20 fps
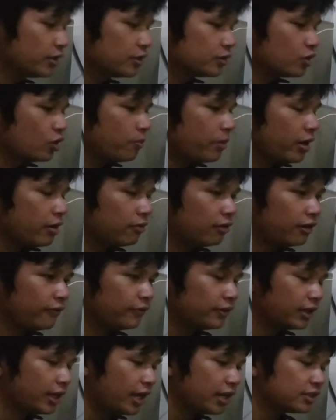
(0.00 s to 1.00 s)
So biography
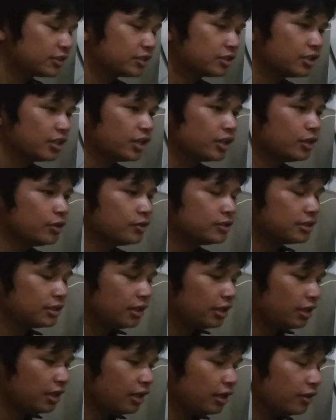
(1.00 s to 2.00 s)
text
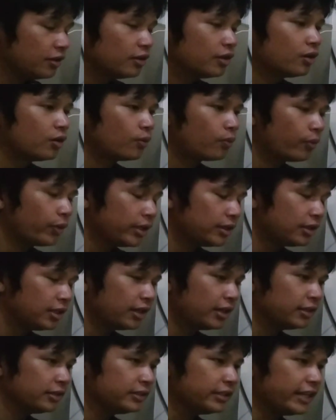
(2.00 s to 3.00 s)
usually
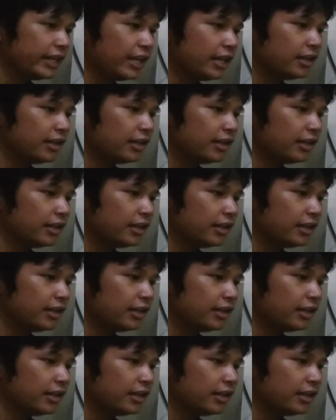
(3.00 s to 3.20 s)
written